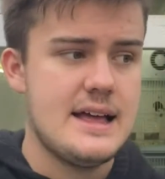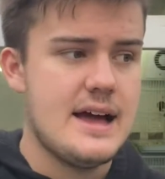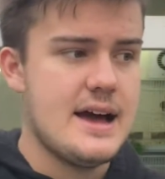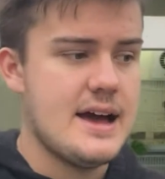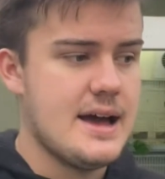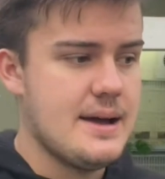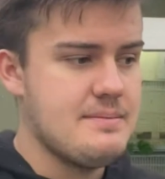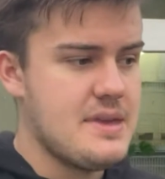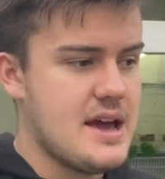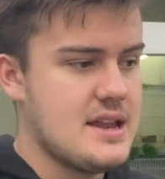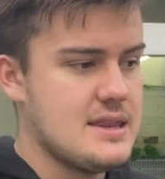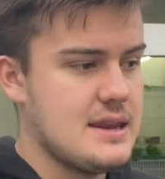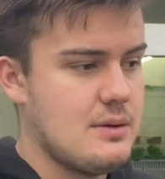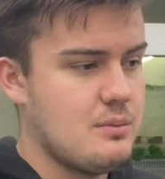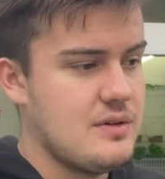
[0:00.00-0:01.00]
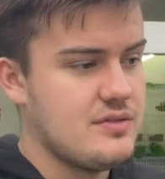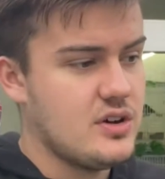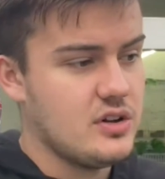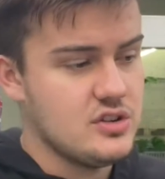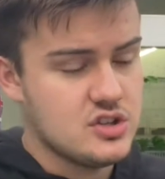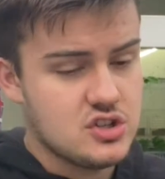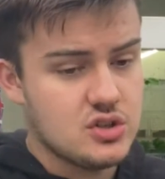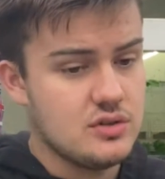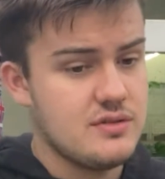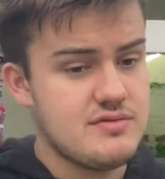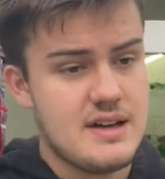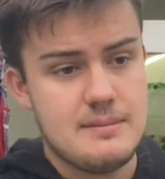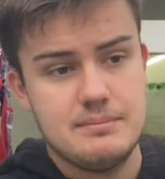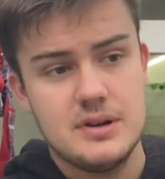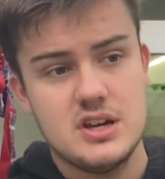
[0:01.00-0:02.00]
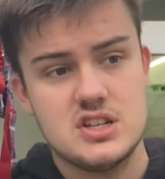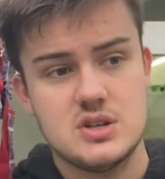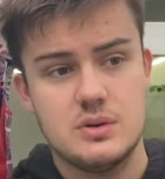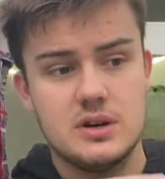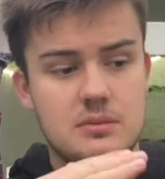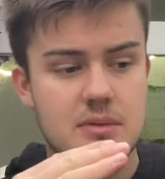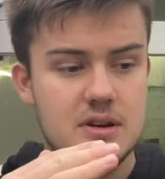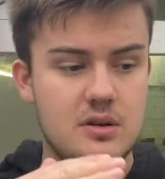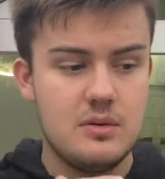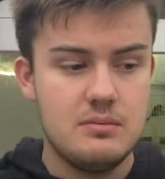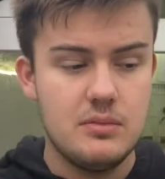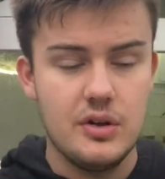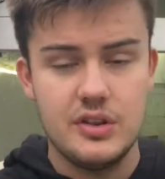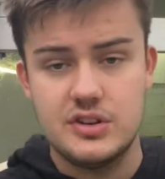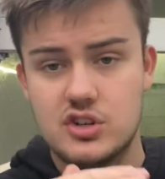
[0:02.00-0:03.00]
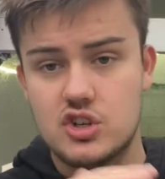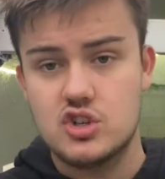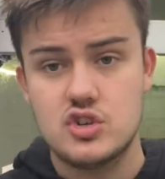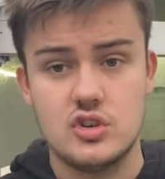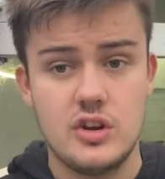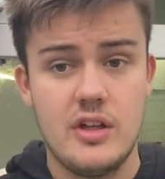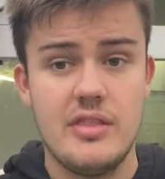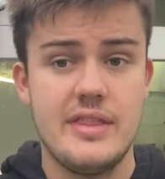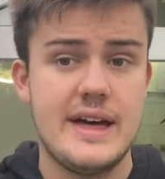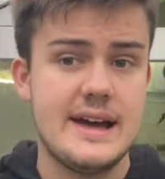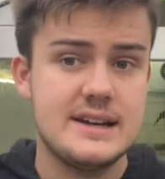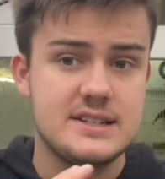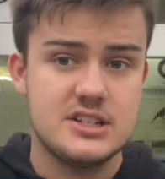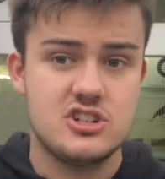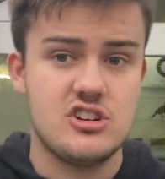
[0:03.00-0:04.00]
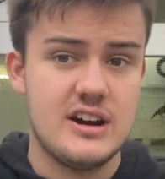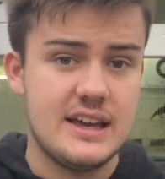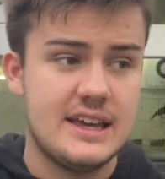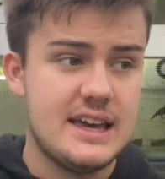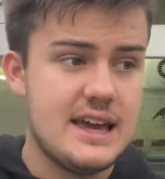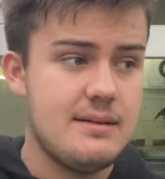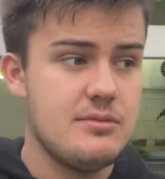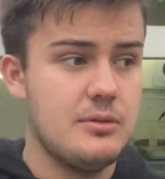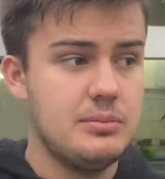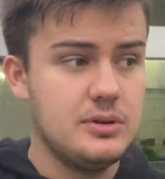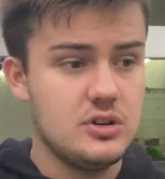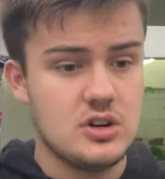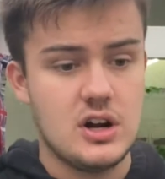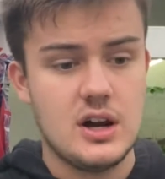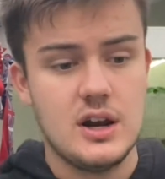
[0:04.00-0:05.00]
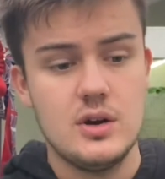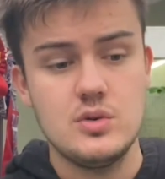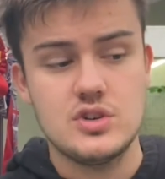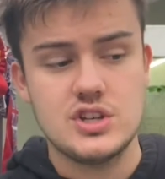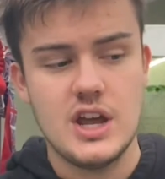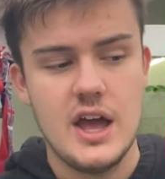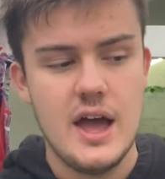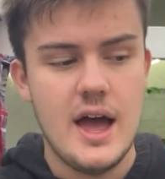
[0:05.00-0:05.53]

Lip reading: and then we've got the son of that bird, so we're going to be doing mother to son on that to try and keep the blood close,